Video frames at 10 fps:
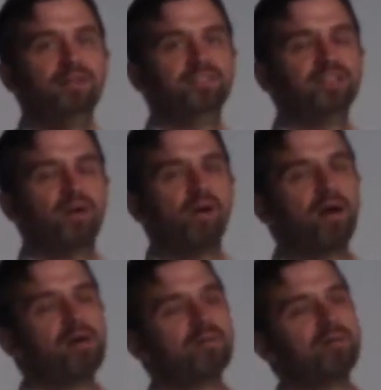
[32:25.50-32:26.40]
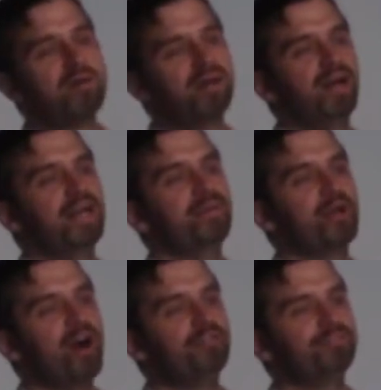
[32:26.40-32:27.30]
So, he went
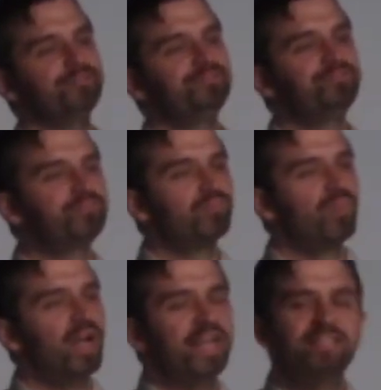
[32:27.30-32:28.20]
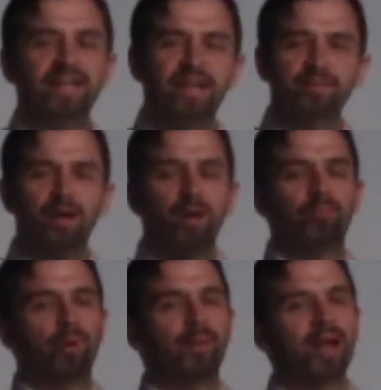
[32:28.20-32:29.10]
off. He said,
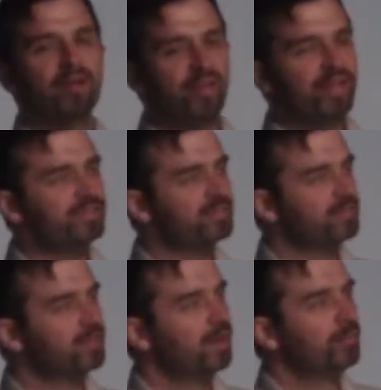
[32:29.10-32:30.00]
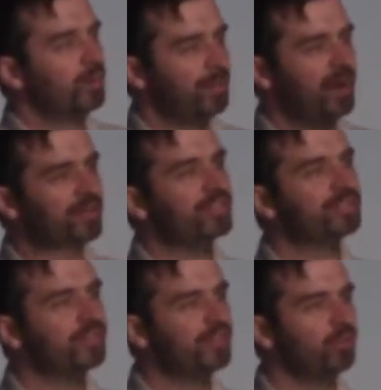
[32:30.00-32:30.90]
prepare this
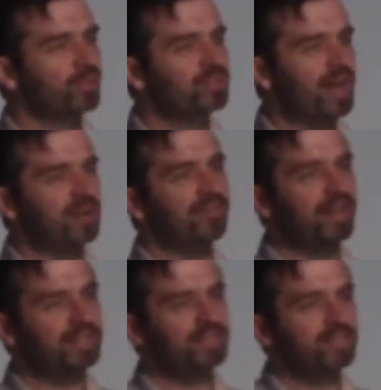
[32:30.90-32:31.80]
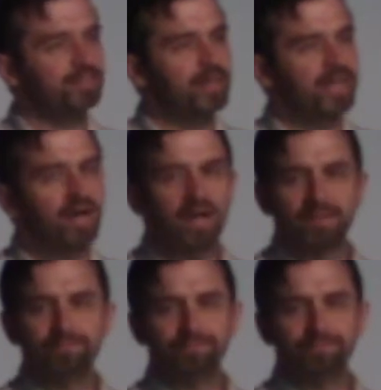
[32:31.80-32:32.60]
for the Lord, sacrifice it to my God.